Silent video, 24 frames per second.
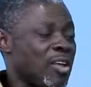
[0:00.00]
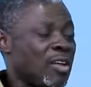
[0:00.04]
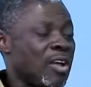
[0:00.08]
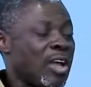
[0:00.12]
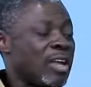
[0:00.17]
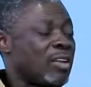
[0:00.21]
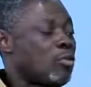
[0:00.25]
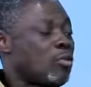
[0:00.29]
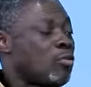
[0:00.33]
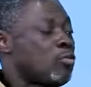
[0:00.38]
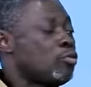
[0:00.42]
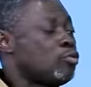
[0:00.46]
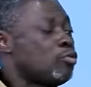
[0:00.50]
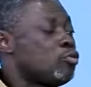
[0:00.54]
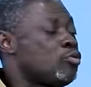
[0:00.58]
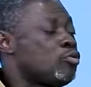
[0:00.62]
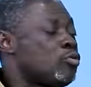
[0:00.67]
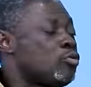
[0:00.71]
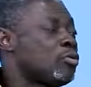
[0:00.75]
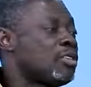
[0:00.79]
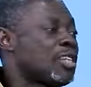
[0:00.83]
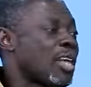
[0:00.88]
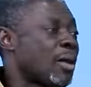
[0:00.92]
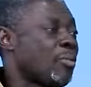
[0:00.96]
And who
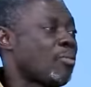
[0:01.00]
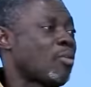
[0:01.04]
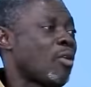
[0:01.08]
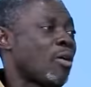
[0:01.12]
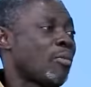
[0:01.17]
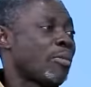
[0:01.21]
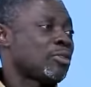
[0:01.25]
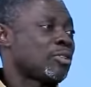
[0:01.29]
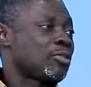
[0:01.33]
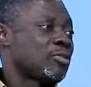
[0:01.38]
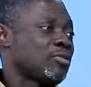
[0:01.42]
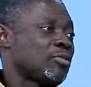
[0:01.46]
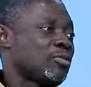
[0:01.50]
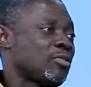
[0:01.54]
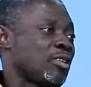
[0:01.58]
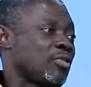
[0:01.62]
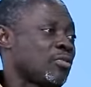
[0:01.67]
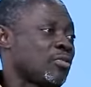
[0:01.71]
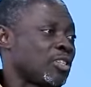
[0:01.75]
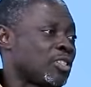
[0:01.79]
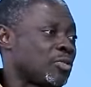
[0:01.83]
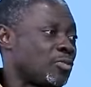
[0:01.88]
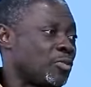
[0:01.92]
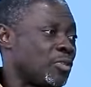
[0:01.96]
do near Bobasu,
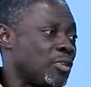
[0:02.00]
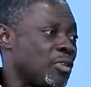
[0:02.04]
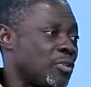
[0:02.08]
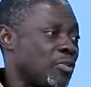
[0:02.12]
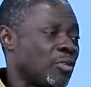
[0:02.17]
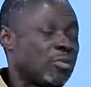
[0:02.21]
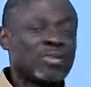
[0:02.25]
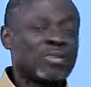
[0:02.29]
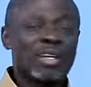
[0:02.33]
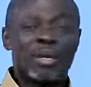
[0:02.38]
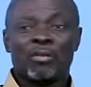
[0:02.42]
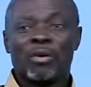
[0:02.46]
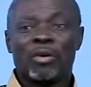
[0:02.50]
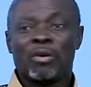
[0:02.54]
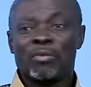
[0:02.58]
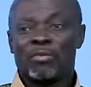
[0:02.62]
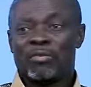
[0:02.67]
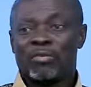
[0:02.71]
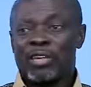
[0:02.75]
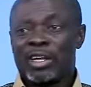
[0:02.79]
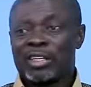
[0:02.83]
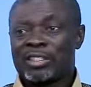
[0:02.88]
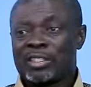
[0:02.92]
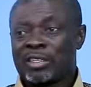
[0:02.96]
because you will go near Mount
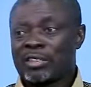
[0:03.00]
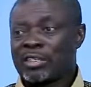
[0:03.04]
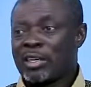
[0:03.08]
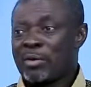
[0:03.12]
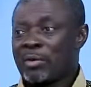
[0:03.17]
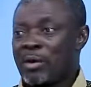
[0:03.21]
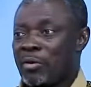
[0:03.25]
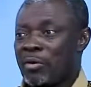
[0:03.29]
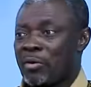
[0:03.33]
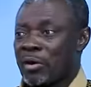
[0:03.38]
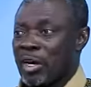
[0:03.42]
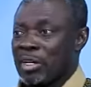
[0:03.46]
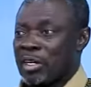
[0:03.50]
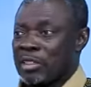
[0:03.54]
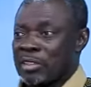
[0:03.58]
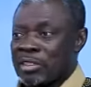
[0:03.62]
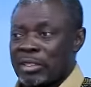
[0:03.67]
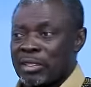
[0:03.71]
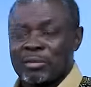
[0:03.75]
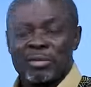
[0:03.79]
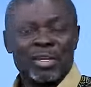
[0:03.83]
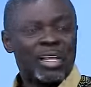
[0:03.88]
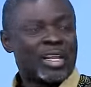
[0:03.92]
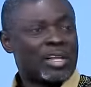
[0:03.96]
Fiatra, near Mount
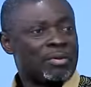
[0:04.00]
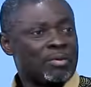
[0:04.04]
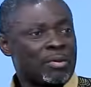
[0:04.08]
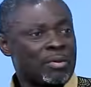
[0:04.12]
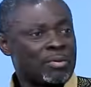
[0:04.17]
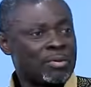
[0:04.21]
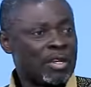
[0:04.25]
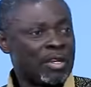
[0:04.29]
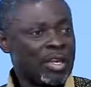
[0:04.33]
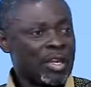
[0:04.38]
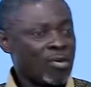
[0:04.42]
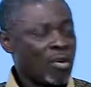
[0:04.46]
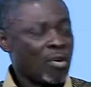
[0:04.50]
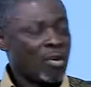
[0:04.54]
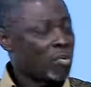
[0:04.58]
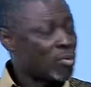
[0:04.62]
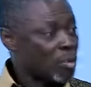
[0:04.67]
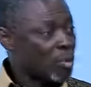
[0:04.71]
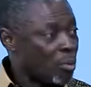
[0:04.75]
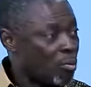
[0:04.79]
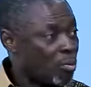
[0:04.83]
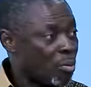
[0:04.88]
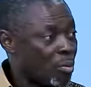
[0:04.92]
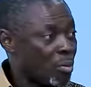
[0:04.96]
Coratrim, on
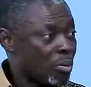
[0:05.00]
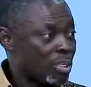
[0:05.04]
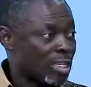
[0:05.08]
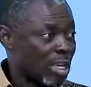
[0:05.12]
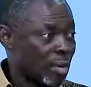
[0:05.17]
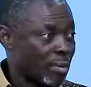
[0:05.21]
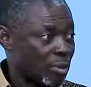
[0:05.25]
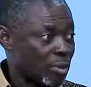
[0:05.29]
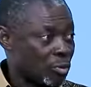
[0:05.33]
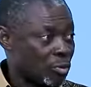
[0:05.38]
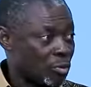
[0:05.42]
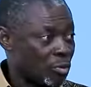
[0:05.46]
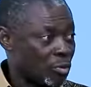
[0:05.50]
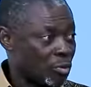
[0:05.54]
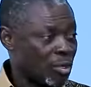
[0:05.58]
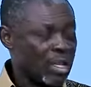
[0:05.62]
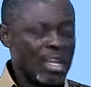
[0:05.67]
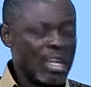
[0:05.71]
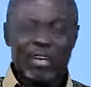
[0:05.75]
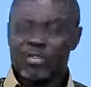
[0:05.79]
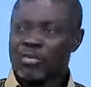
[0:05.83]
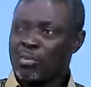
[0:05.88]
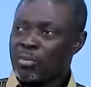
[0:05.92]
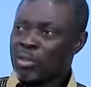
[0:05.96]
Don Bomba de Abasu,
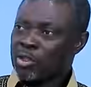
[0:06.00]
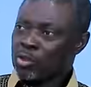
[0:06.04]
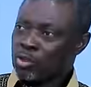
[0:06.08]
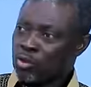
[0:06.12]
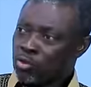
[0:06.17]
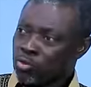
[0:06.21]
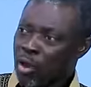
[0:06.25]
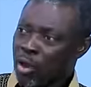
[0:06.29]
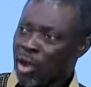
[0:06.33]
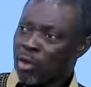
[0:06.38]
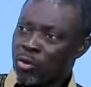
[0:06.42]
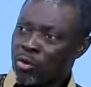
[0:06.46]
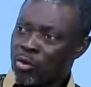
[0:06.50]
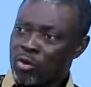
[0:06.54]
no more swat